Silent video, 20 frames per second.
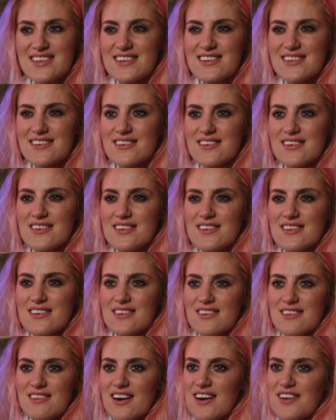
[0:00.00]
And
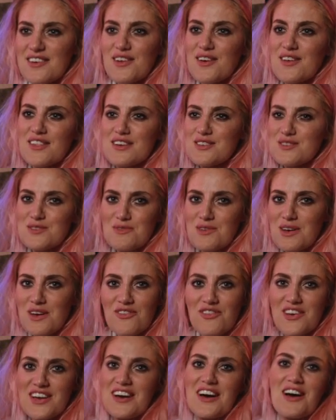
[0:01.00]
I don't know, that's something I
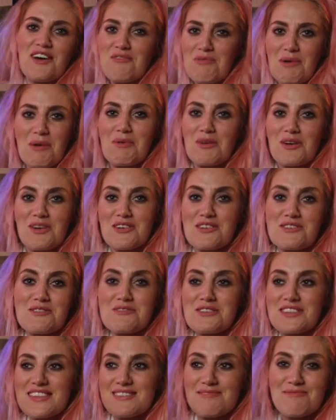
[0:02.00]
think I've maybe got to deal
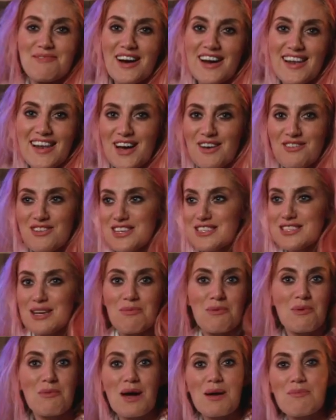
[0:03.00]
with in my life in a
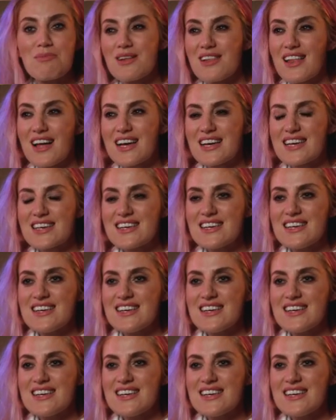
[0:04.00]
separate way, but like